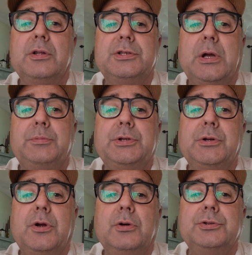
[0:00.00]

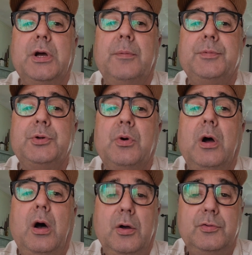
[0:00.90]
consumption goes up to
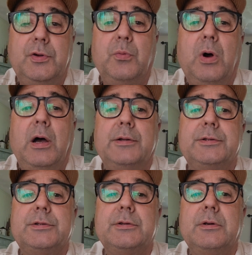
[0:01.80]
100
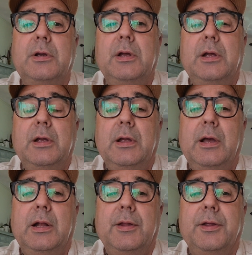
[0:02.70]
watts.
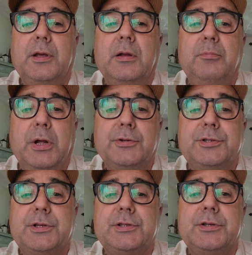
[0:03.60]
And I think it
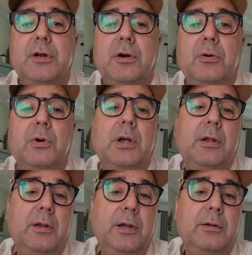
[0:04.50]
melts the snow
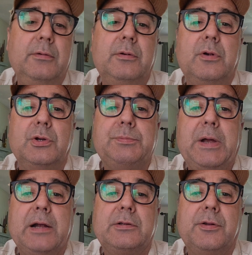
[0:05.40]
and then goes
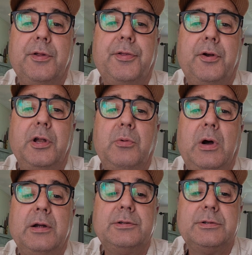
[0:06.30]
back to the 30
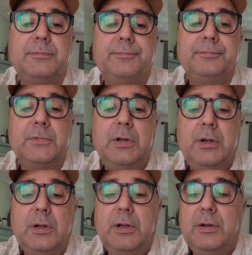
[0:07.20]
watts.
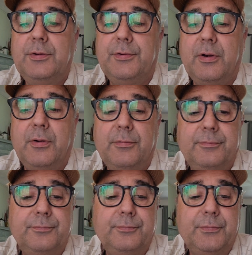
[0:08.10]

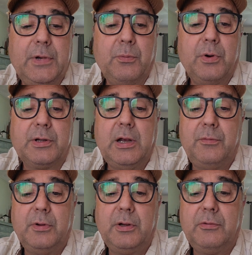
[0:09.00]
So that worked out
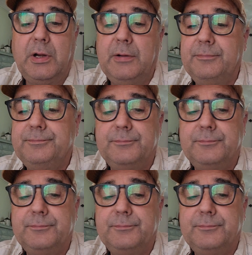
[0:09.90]
really great.